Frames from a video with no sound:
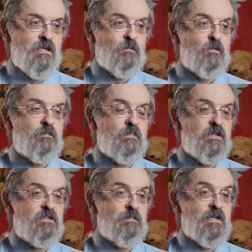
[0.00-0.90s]
would be
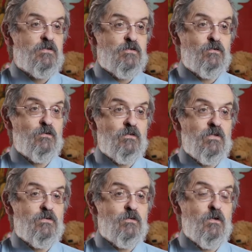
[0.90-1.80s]
to make sure that
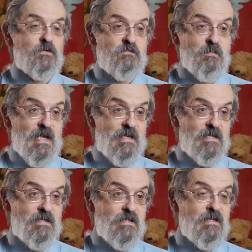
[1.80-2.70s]
you do lots of
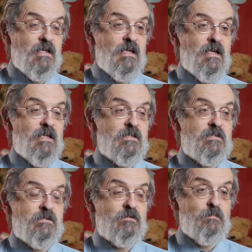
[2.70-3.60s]
planning
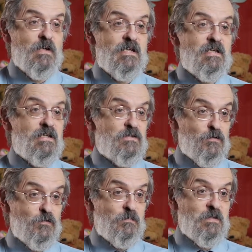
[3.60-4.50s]
and your planning is
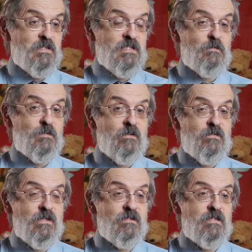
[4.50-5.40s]
good, because that was one
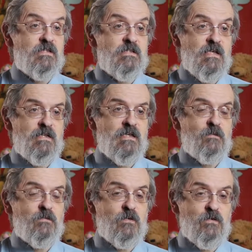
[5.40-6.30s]
thing that did stand out
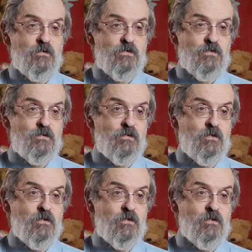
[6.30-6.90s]
with Word on Tour.